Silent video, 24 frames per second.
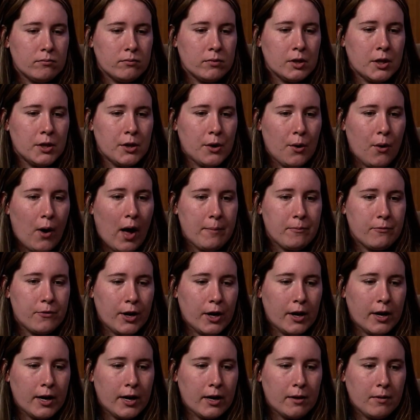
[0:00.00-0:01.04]

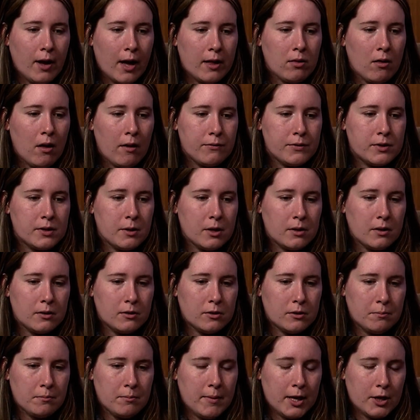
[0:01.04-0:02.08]
love to
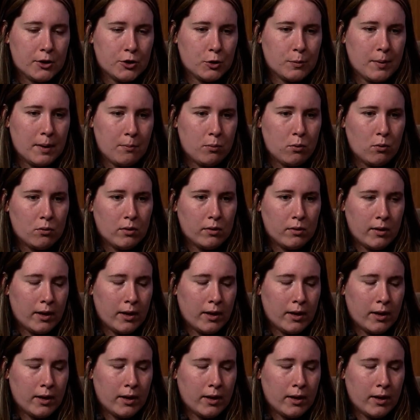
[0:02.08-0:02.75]
make sure people,